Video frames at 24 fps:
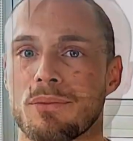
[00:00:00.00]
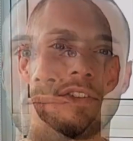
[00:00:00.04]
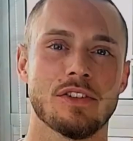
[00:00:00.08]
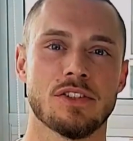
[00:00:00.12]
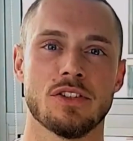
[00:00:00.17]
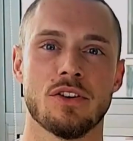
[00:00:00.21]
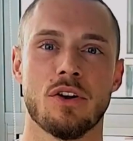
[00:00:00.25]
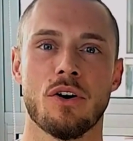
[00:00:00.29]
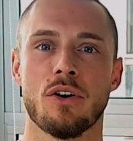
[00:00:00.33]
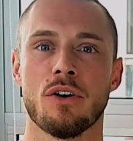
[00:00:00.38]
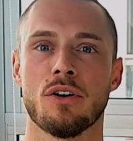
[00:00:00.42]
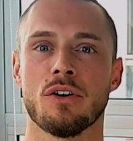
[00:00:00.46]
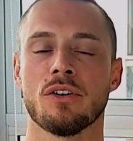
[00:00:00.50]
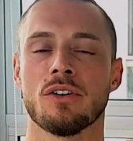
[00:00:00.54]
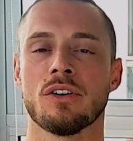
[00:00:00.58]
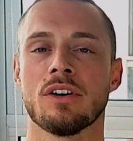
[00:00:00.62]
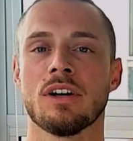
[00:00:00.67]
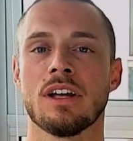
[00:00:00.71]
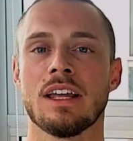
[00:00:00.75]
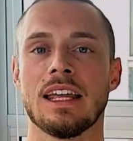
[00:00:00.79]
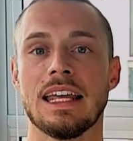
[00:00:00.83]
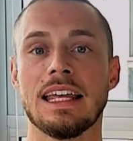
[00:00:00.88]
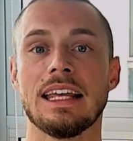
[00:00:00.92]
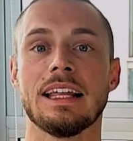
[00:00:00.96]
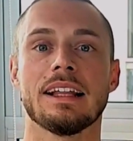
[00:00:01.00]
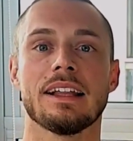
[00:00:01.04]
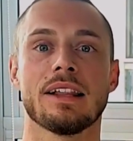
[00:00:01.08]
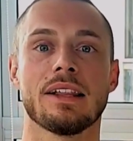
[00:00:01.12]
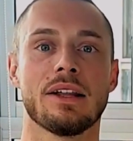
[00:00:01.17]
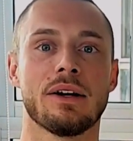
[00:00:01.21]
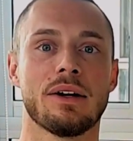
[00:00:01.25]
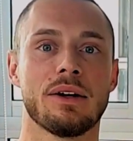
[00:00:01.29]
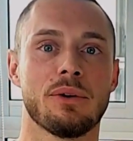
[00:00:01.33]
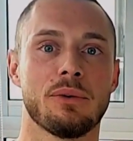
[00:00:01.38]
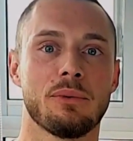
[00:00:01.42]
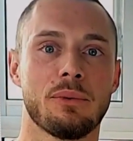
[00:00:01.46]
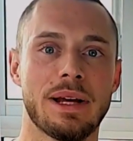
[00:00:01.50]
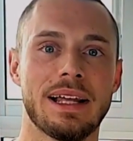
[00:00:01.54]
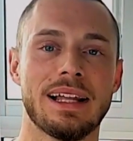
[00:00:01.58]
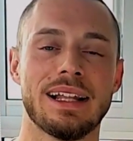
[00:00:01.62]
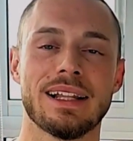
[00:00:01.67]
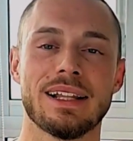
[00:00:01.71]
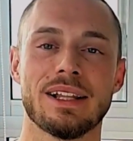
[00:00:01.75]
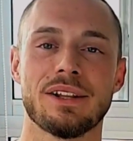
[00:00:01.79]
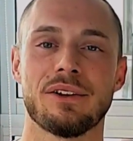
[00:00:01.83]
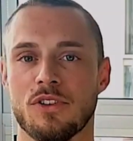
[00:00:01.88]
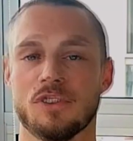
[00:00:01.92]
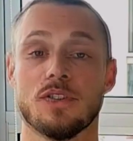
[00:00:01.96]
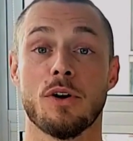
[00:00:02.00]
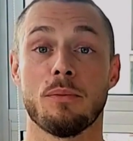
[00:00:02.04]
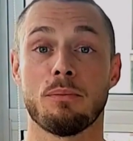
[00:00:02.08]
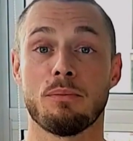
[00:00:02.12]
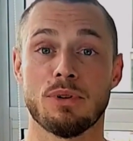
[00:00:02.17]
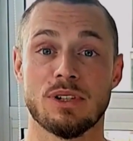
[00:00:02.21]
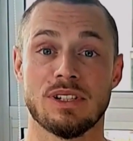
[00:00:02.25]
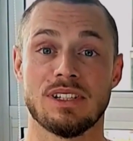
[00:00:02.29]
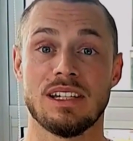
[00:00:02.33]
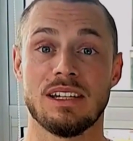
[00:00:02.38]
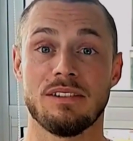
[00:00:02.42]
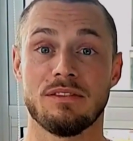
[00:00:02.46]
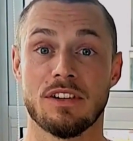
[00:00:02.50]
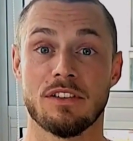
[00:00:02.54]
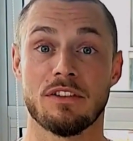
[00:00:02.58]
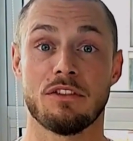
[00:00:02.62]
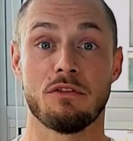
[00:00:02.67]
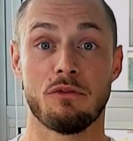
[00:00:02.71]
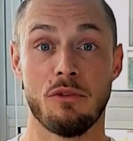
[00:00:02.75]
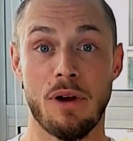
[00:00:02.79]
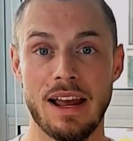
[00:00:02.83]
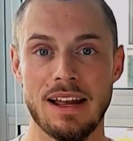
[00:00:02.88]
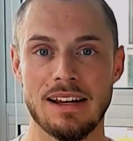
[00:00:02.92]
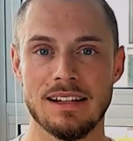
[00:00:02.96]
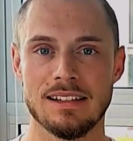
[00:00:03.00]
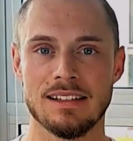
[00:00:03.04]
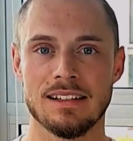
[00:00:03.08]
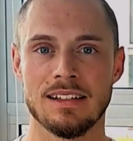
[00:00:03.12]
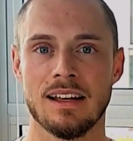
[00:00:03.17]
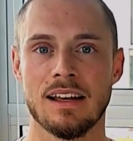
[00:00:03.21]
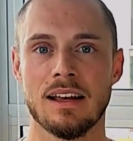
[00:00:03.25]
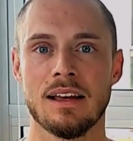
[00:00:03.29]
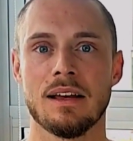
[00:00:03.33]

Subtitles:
There's no ill will, there's no perceived threat,